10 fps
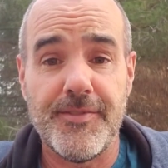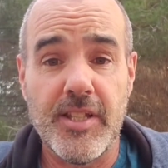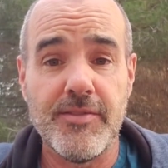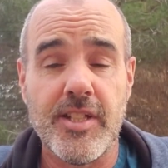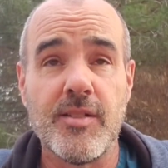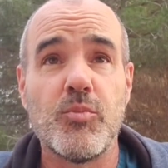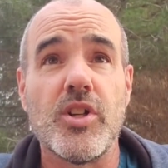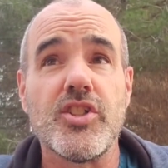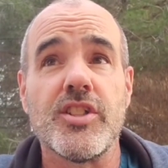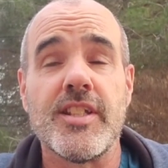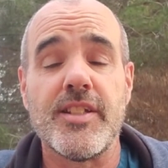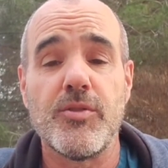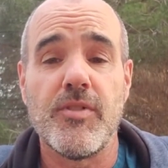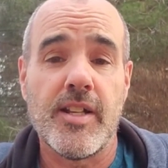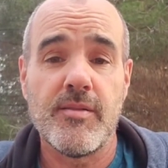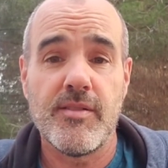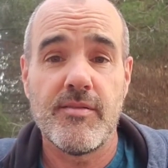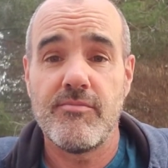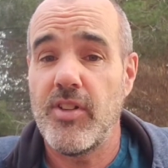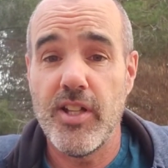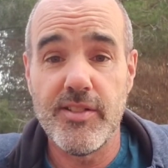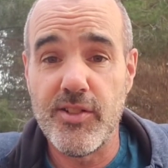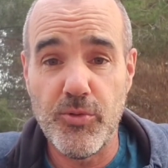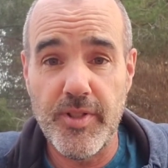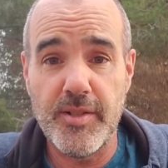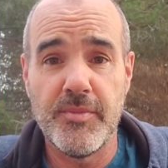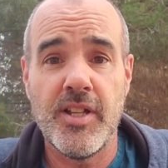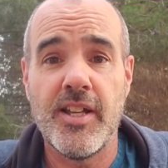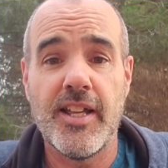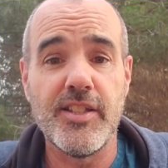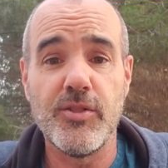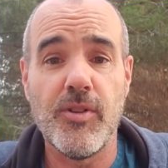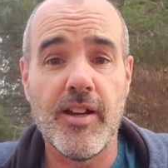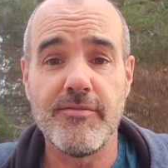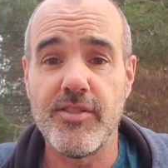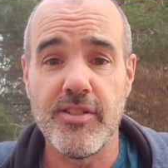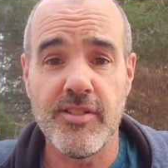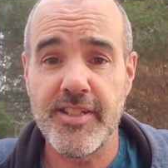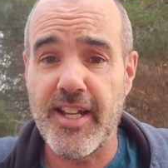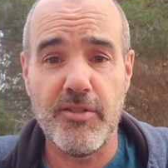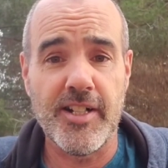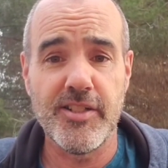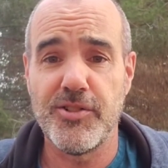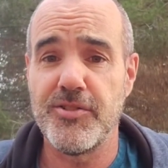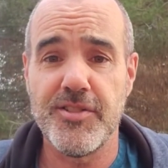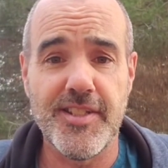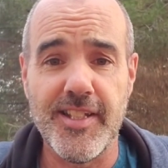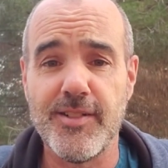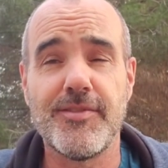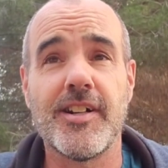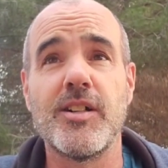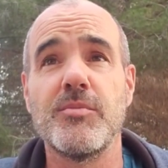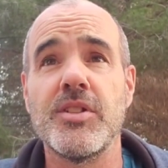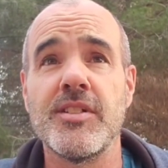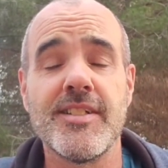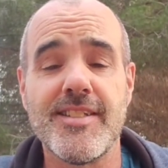vivid impression that you had a dream and you have the characters, the environment.